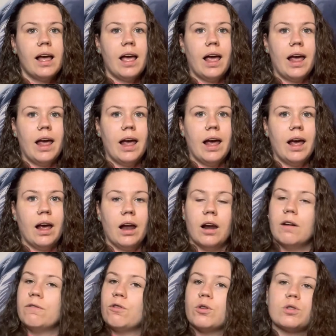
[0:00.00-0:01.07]
And
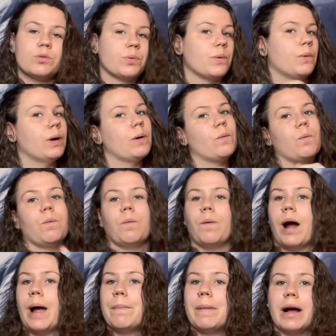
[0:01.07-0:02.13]
of course, we went
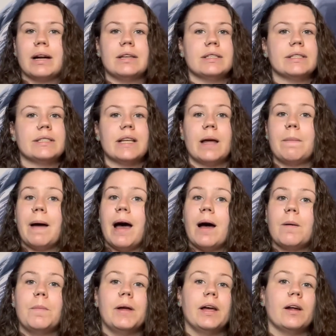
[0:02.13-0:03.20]
right back to the same
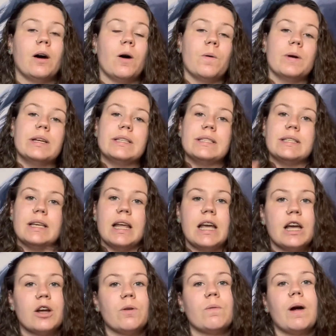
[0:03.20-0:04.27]
habit, always
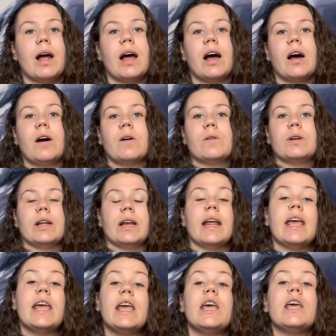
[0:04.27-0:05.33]
sneaking around. And
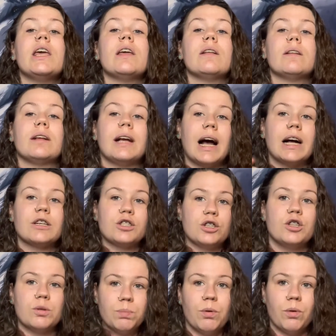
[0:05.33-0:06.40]
he got to
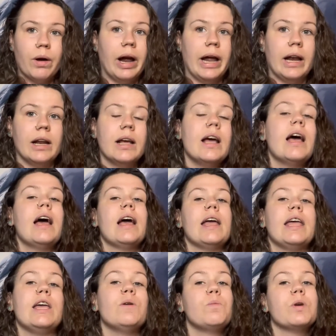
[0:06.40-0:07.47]
the point,
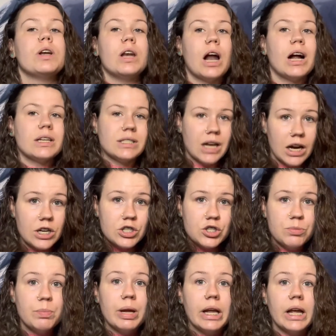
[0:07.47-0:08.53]
he would not touch
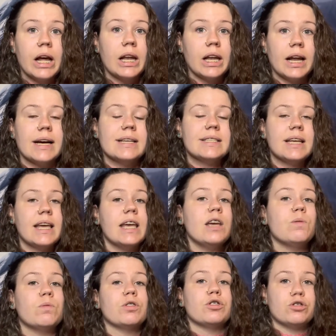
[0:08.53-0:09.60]
me unless he
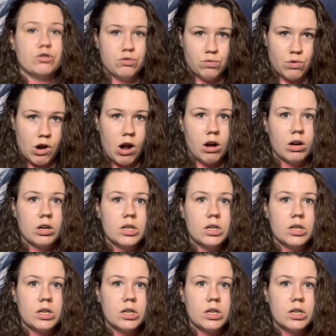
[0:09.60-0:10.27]
was drunk.